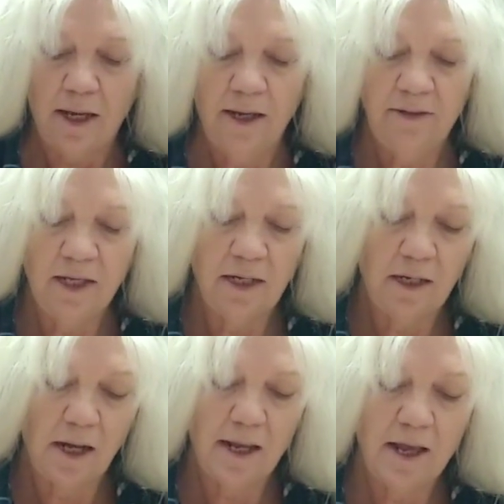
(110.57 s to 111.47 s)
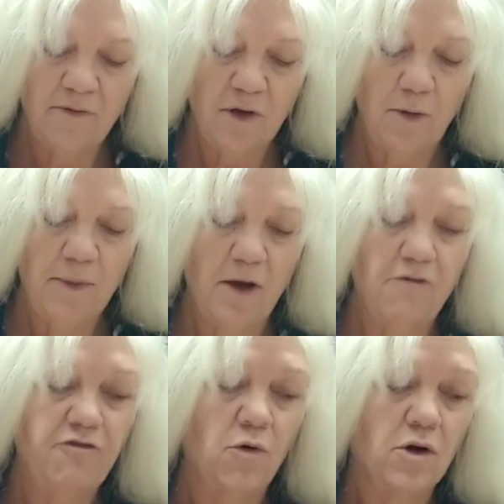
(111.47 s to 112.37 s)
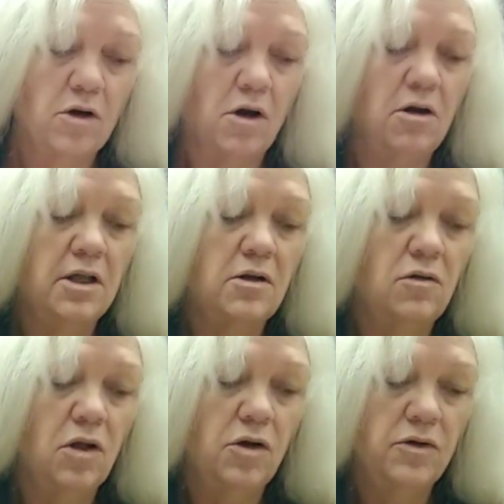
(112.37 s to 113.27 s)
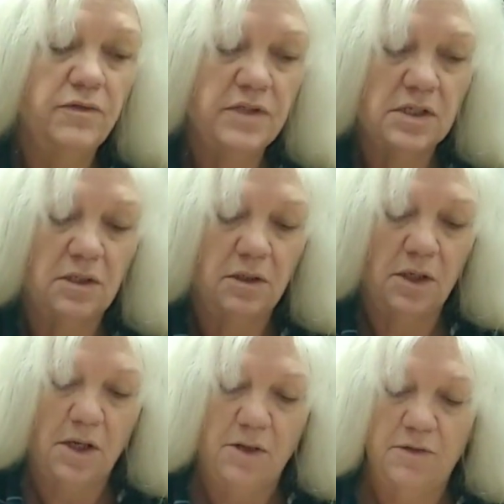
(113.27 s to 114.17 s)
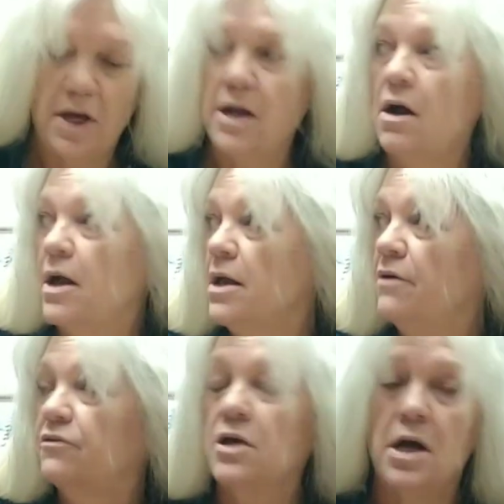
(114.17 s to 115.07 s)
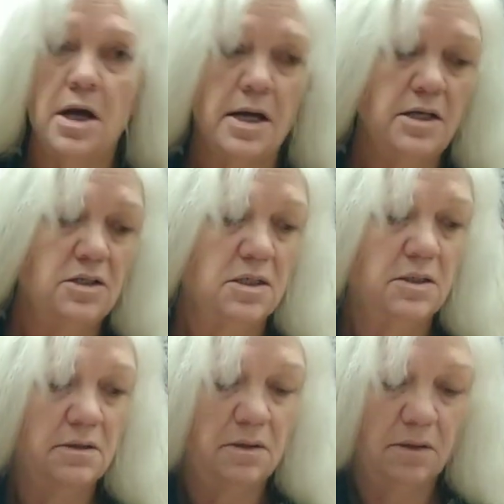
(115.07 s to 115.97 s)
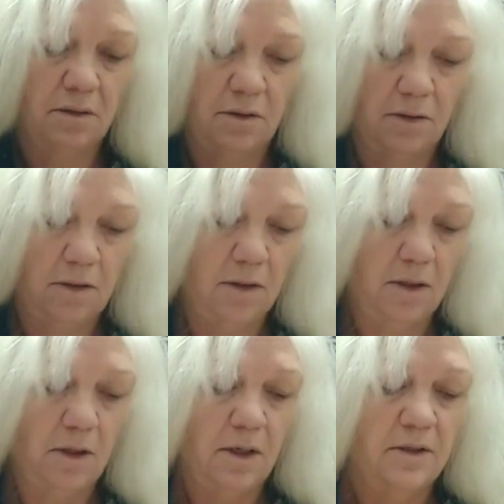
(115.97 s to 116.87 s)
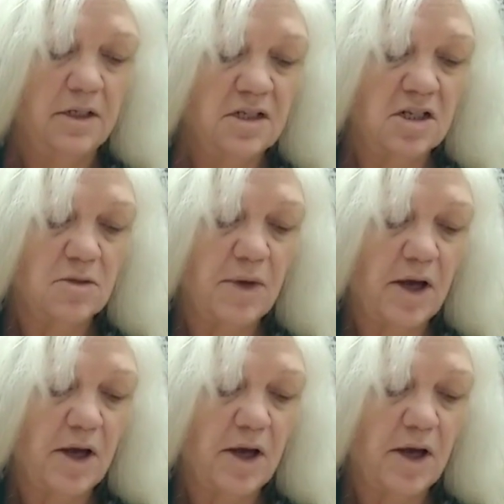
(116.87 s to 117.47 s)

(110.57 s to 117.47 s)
And then I have about 4 garlic cloves that I have cut. This is